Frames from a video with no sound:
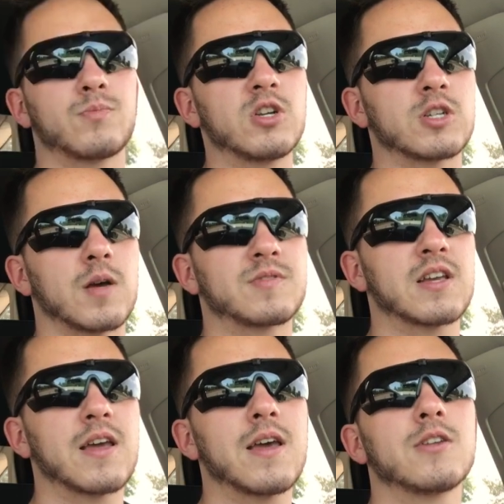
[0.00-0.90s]
push-ups.
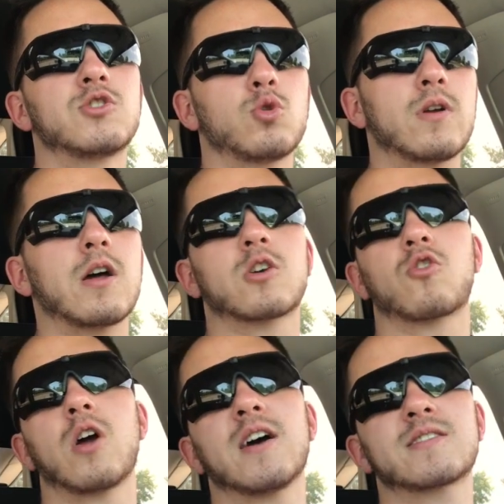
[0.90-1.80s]
do it
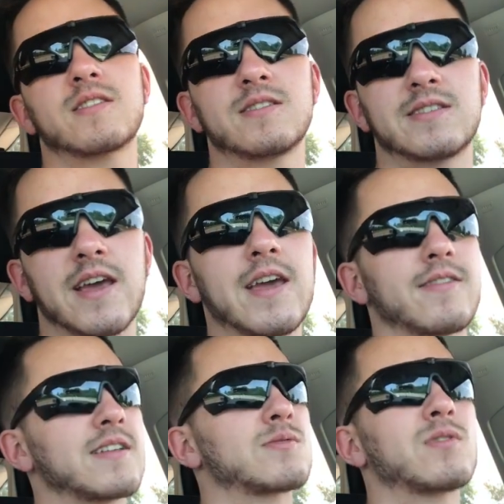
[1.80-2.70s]
across the day.
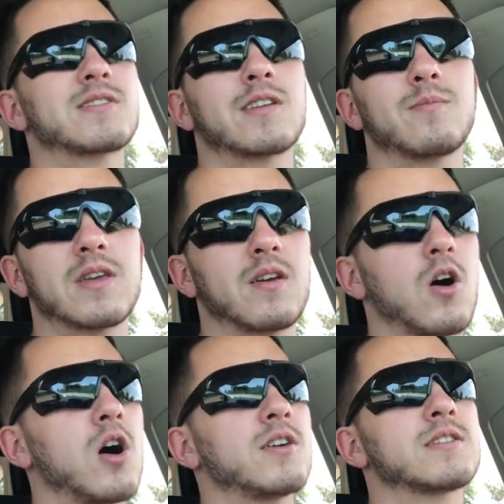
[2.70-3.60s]
That's what's going to be
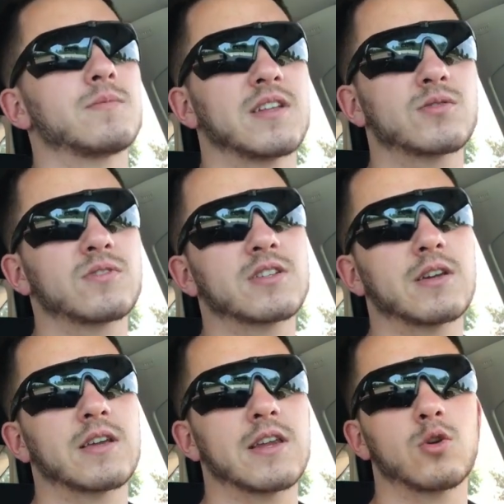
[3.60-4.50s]
awesome. That's what's going
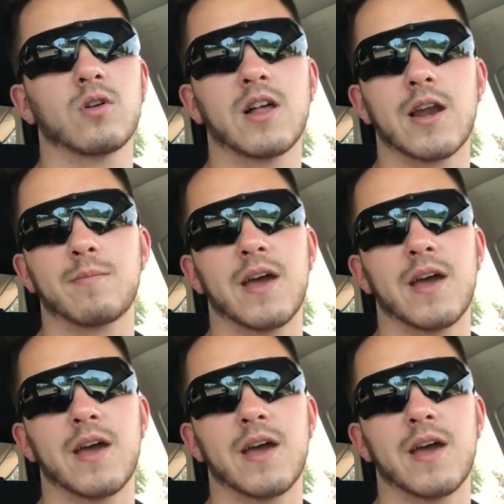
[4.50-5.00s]
to get you a lot of